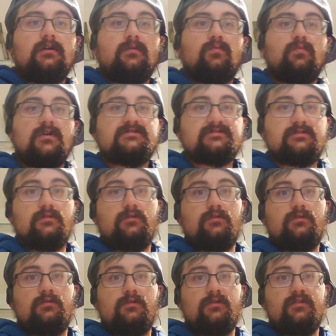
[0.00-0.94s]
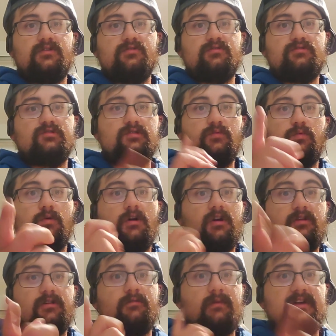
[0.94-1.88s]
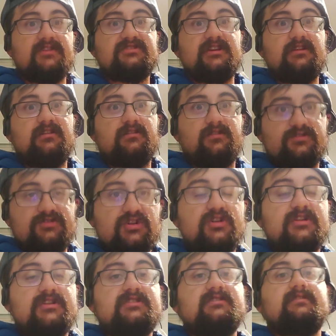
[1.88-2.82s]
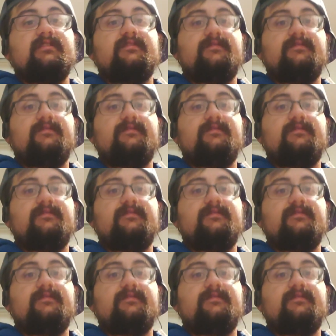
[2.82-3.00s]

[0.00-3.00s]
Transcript: What's going on, YouTube? Welcome to my channel, A Journey to the